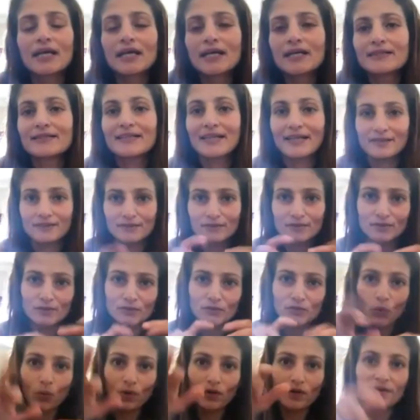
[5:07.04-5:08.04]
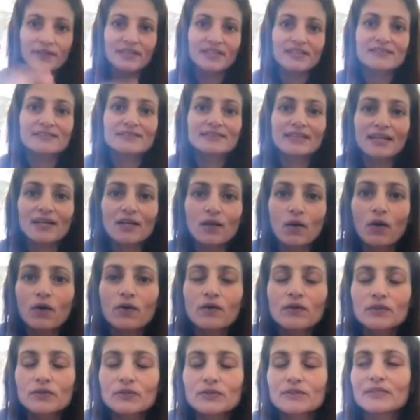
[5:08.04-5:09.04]
that taller kids take
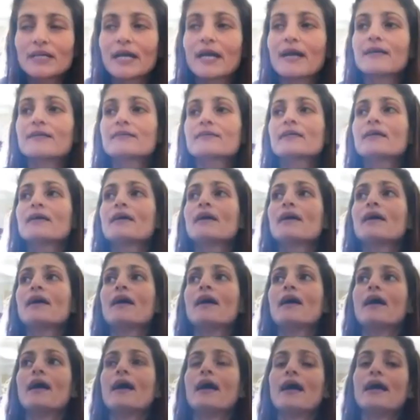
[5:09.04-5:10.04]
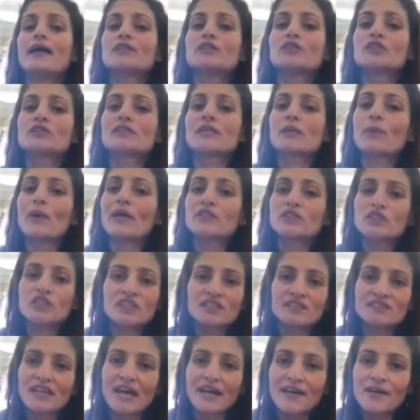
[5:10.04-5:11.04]
longer to start. And she said once she
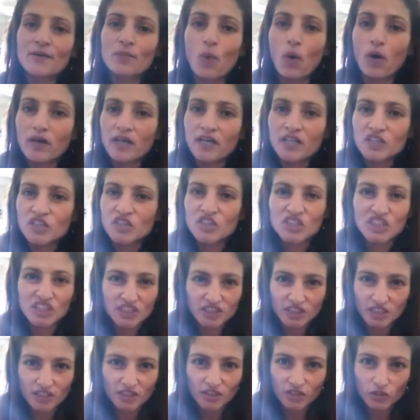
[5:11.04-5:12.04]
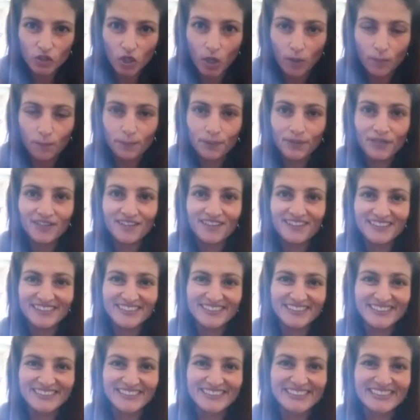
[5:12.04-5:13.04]
started walking, she just didn't stop.
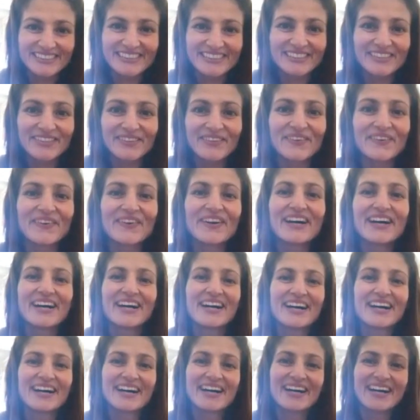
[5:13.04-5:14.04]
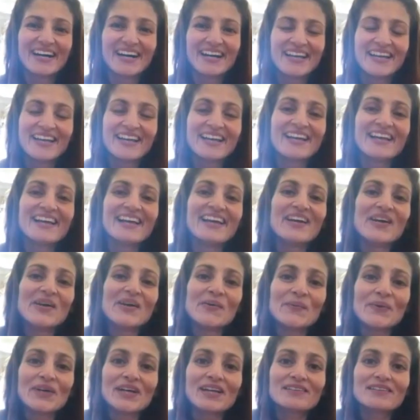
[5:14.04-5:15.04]
So,
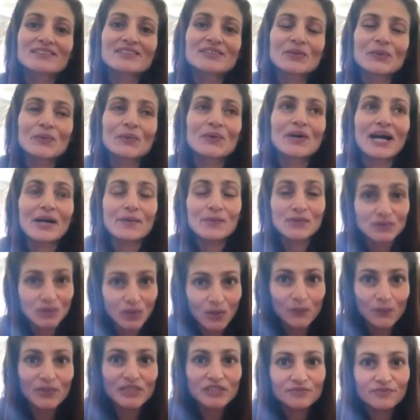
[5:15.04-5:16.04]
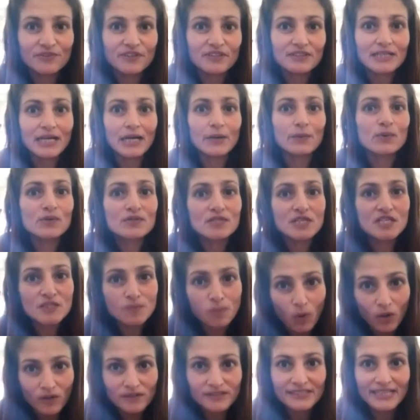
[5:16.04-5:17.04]
well, so I was always fit. I was the
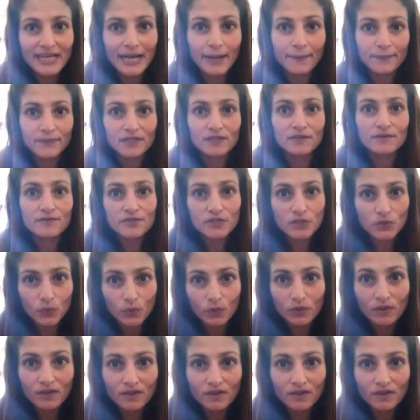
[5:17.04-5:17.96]
sports captain of school.